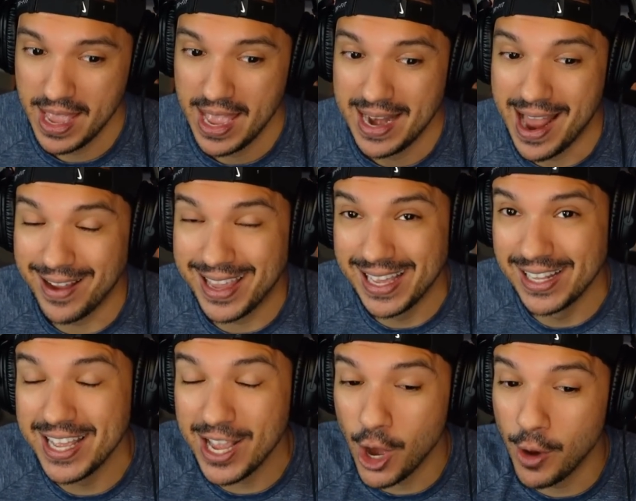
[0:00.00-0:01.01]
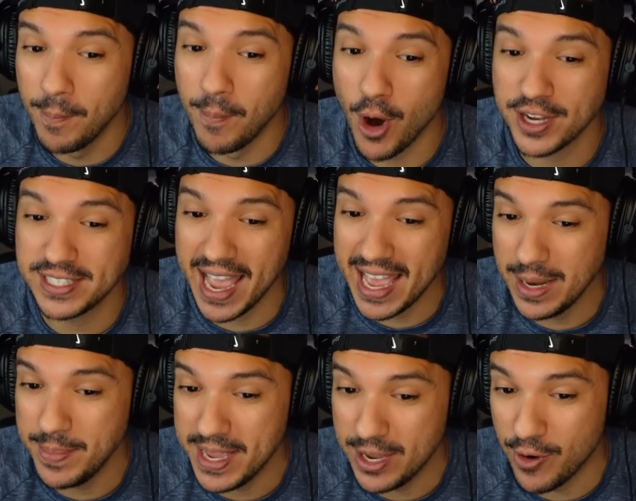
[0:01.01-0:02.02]
Now, killing a marked
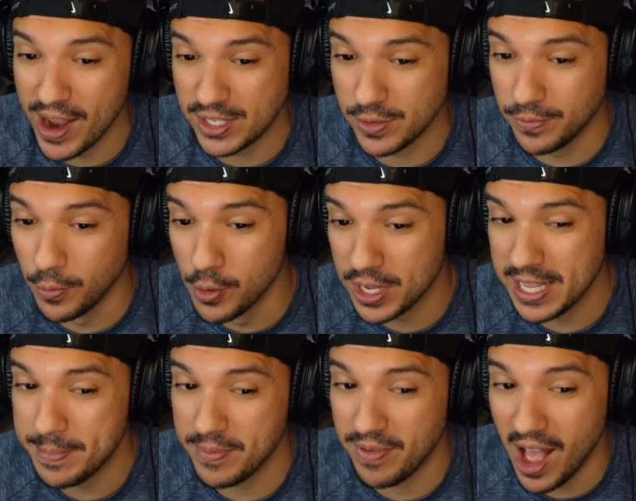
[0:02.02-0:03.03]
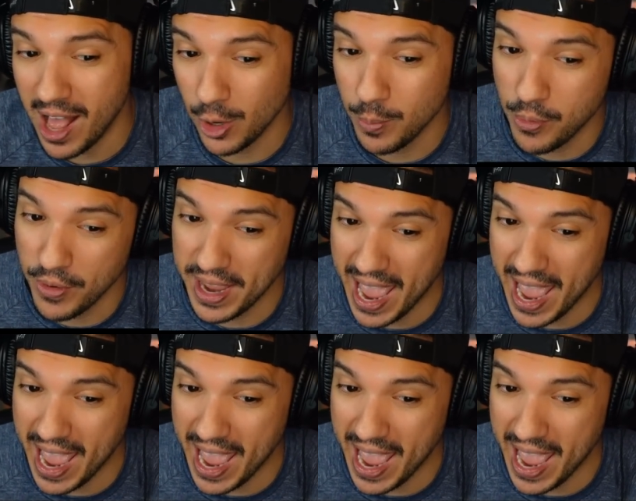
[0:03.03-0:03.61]
enemy grants a full clip of hollow point